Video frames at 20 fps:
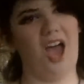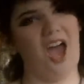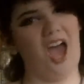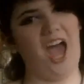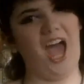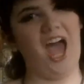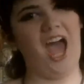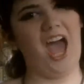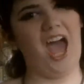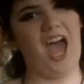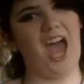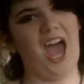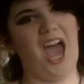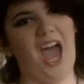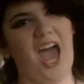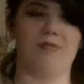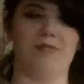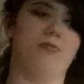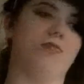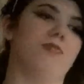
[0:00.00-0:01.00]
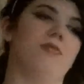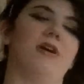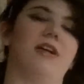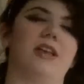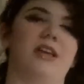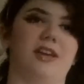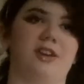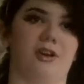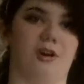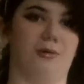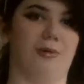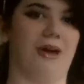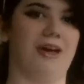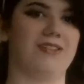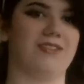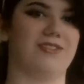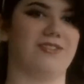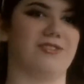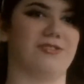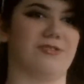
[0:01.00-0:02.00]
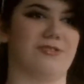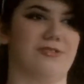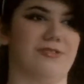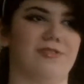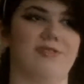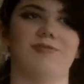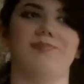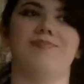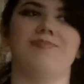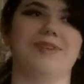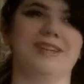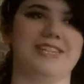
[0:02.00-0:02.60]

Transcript: Ha! When I go back to school,